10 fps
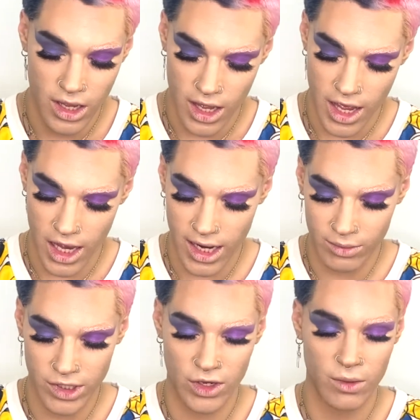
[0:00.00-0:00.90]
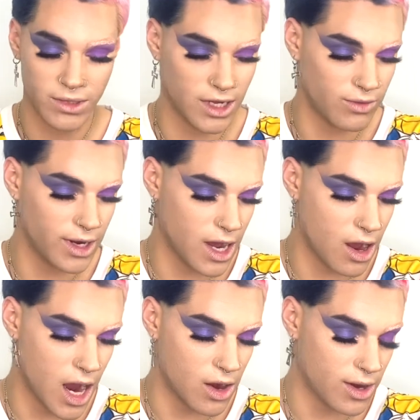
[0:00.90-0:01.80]
And I'm so upset right now,
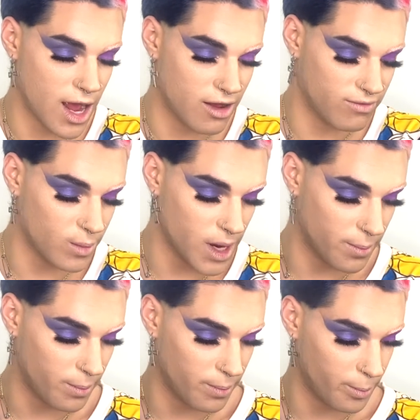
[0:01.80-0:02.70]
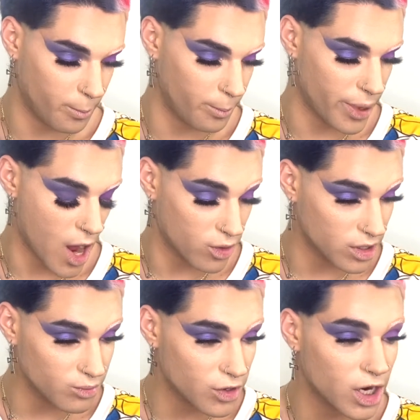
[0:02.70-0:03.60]
I don't have my powder
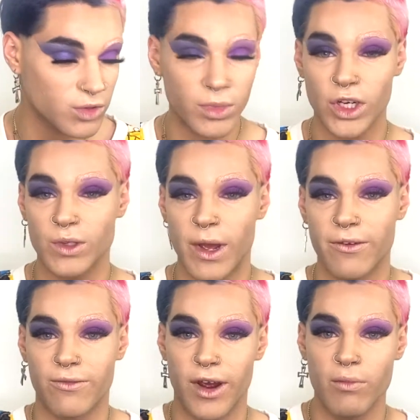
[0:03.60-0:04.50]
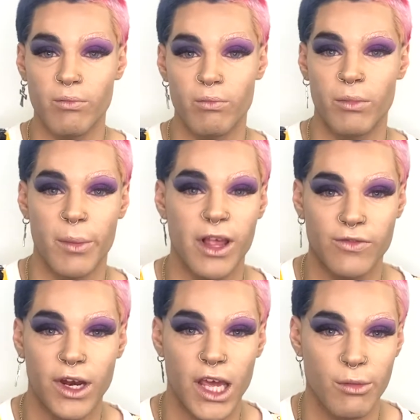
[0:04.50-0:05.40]
brush because my best
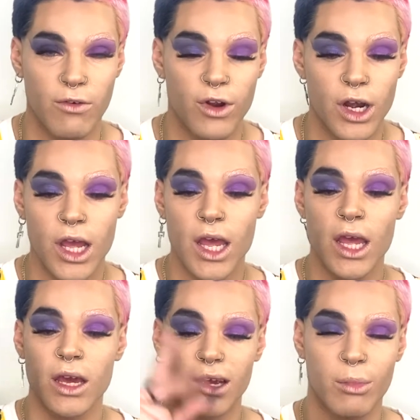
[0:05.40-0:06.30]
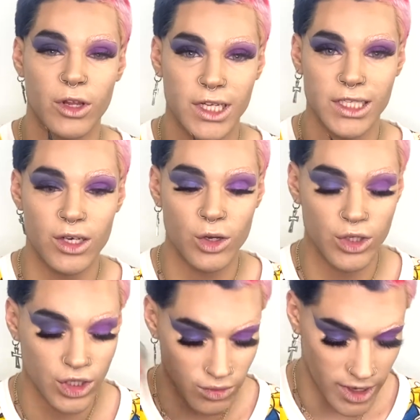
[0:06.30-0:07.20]
friend came over a couple of days ago to
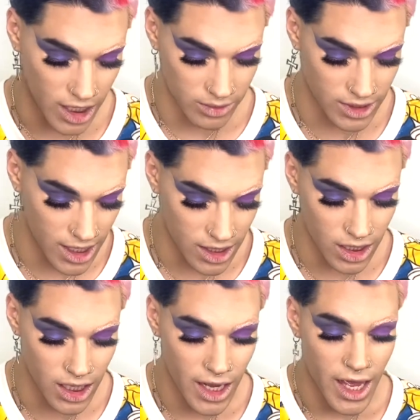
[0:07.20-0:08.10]
do makeup together,